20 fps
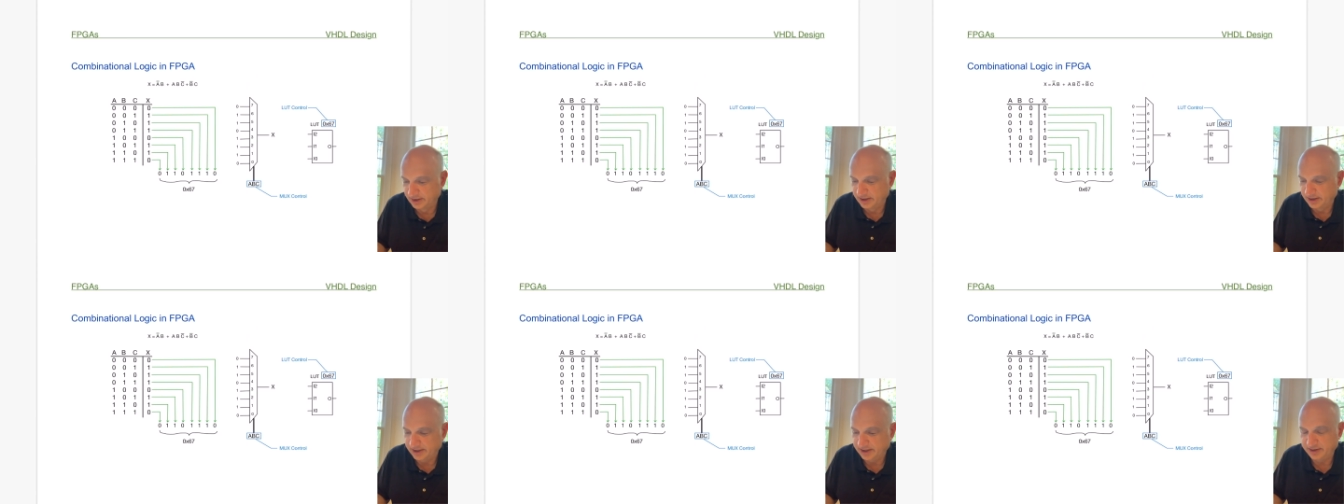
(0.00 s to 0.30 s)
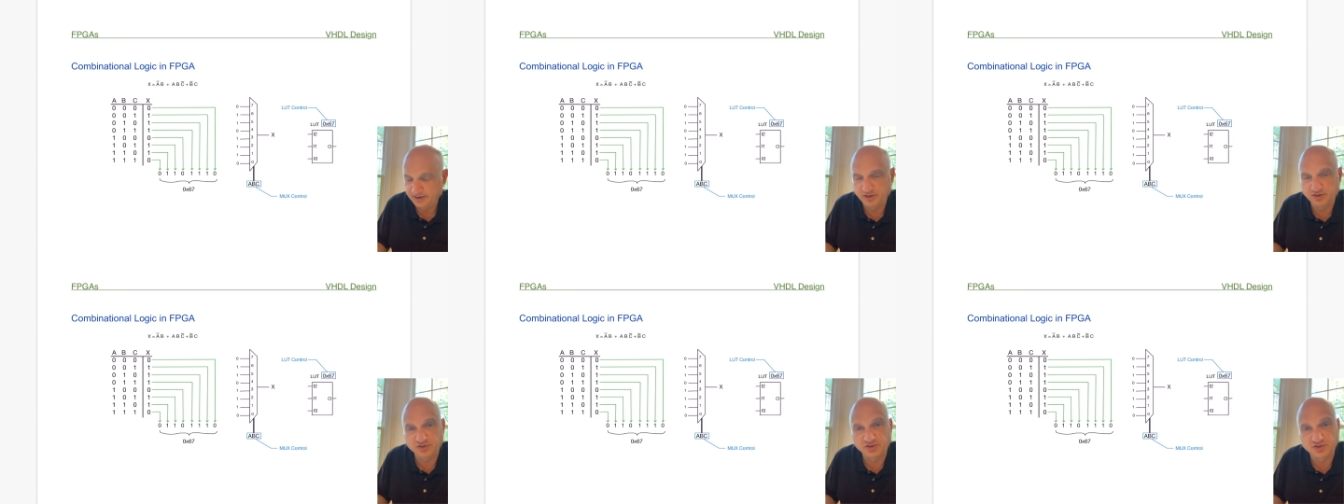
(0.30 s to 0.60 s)

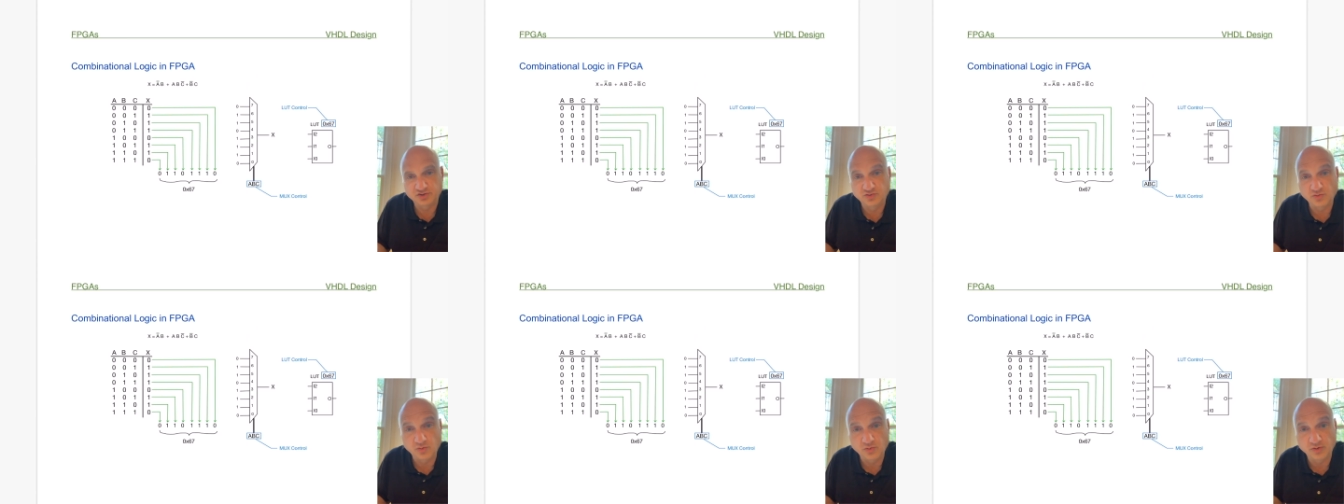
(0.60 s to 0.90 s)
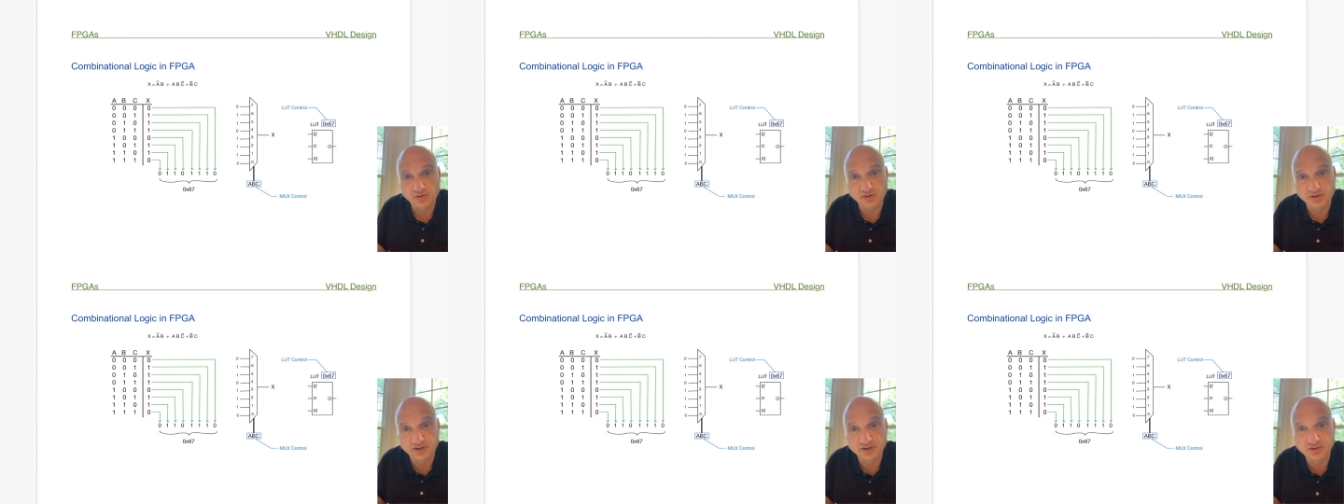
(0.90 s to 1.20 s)
and they're
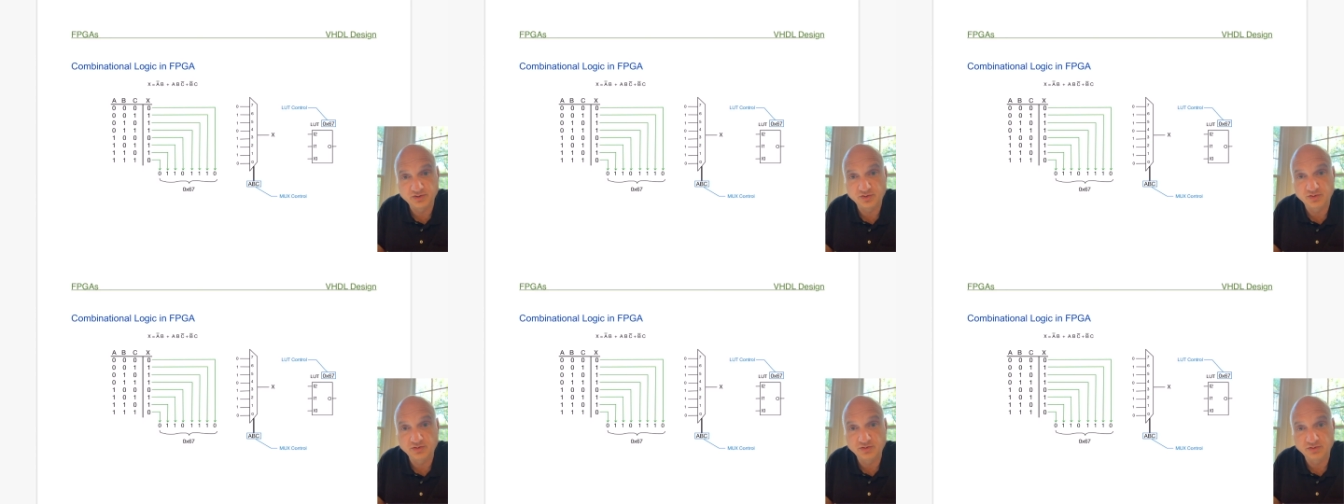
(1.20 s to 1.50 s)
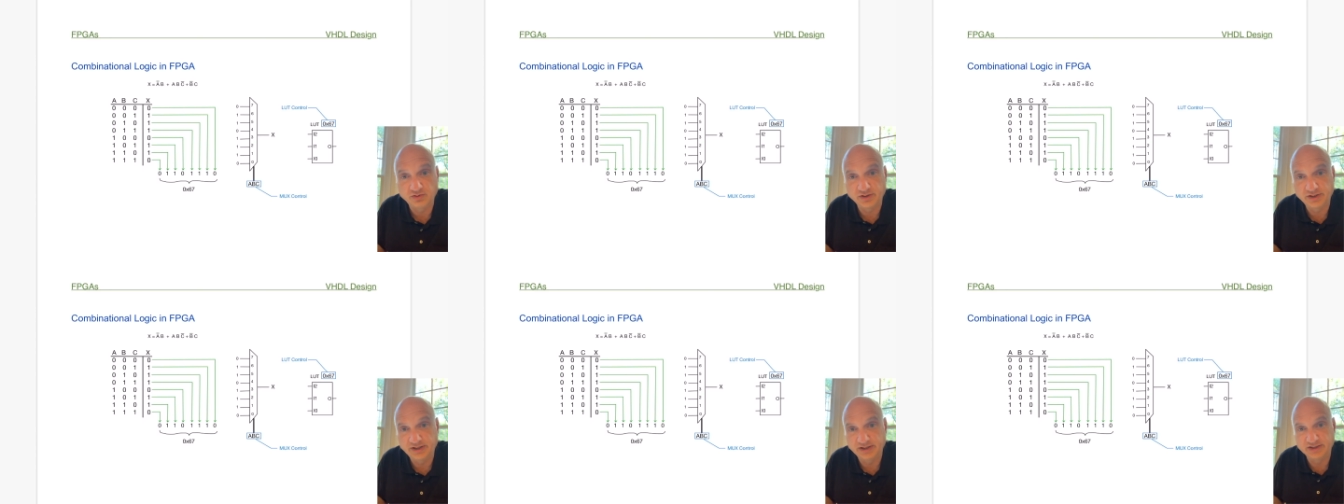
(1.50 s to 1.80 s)
stored
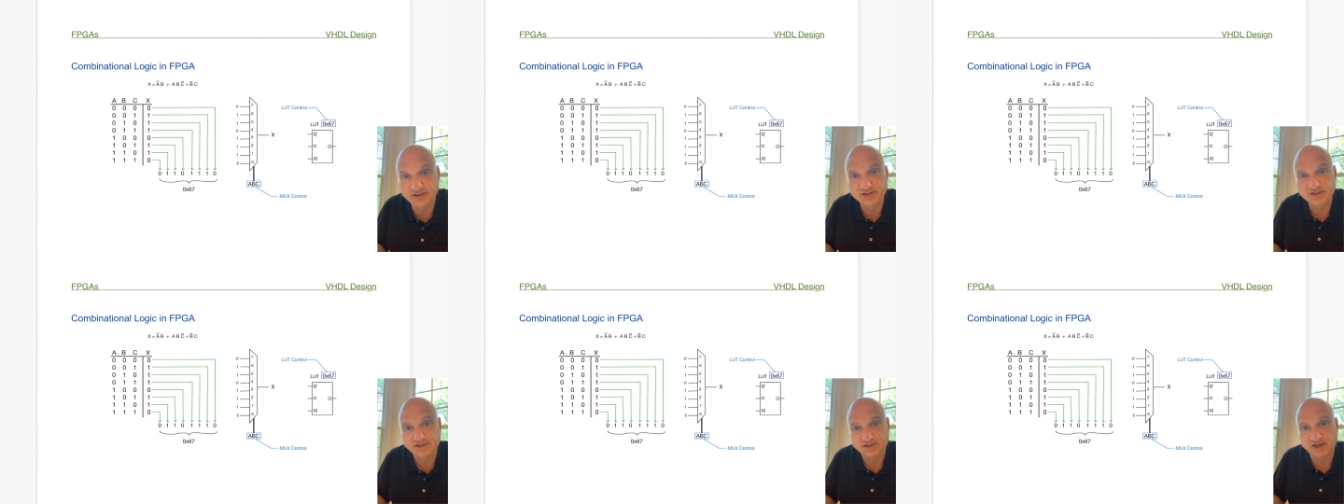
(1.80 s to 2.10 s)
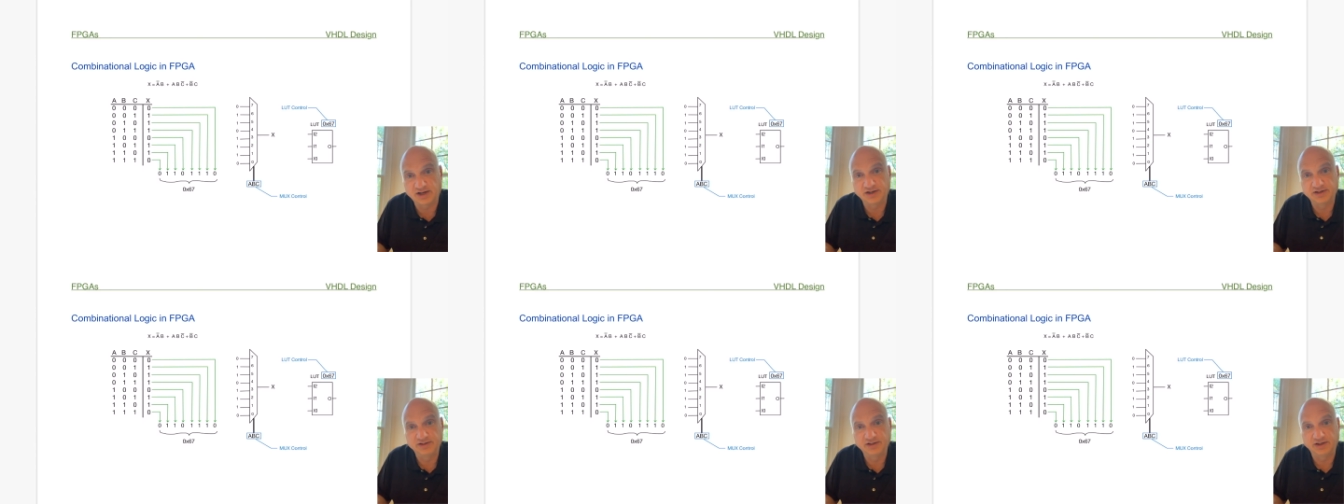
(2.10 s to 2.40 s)
internally
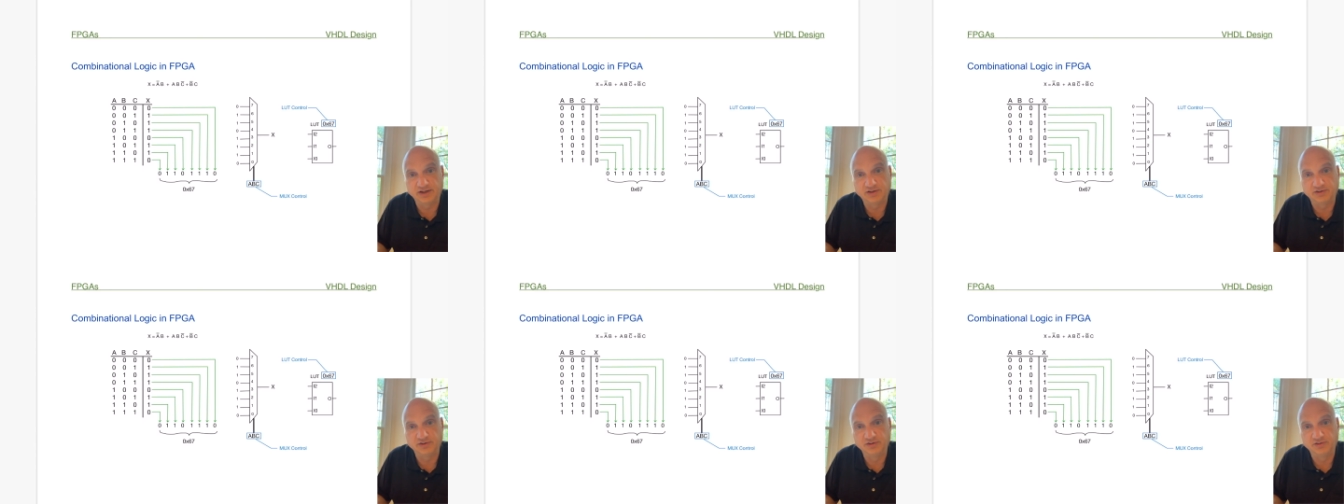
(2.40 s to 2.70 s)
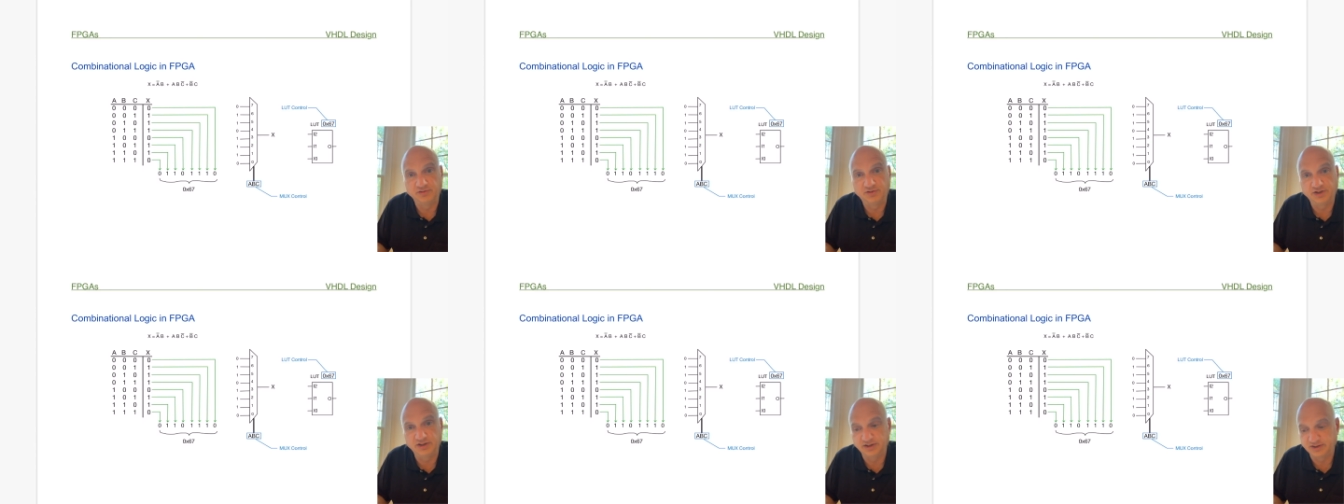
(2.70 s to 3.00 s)
inside the
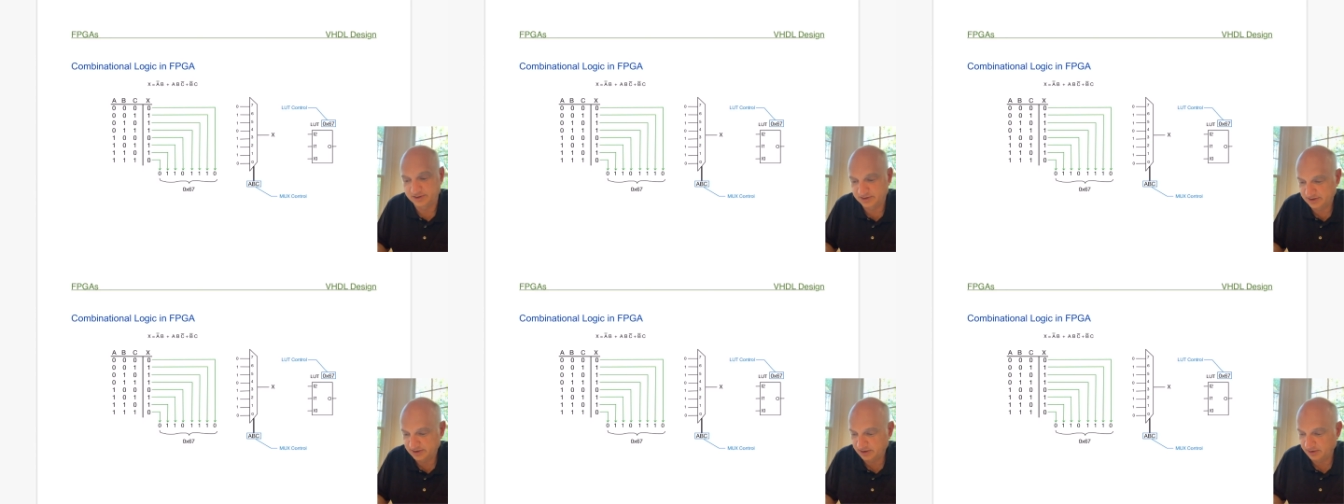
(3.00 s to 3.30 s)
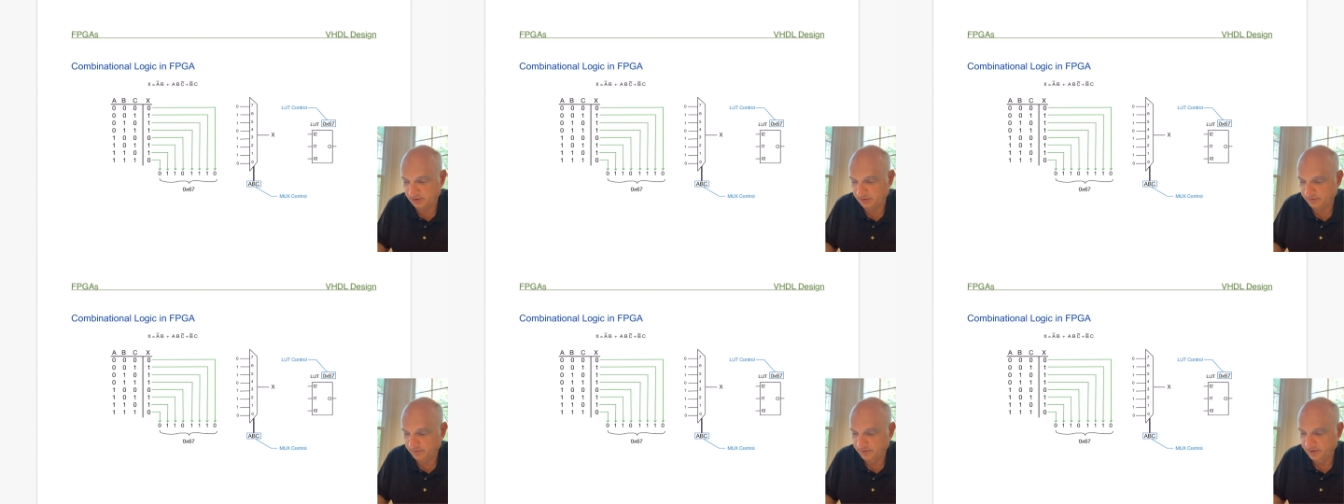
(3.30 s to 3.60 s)
LUT
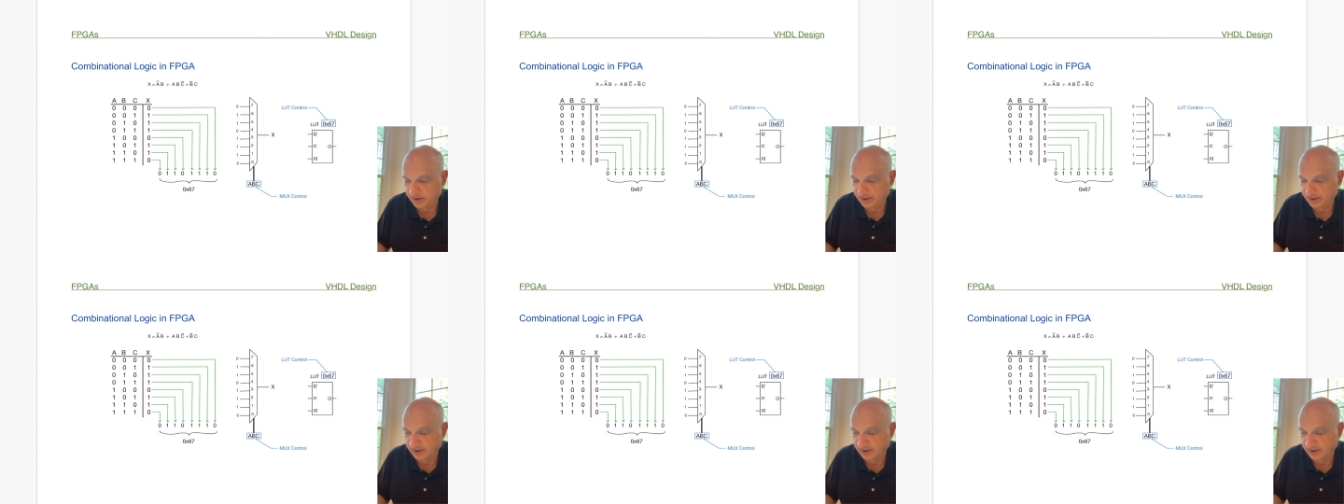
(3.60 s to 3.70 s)
itself.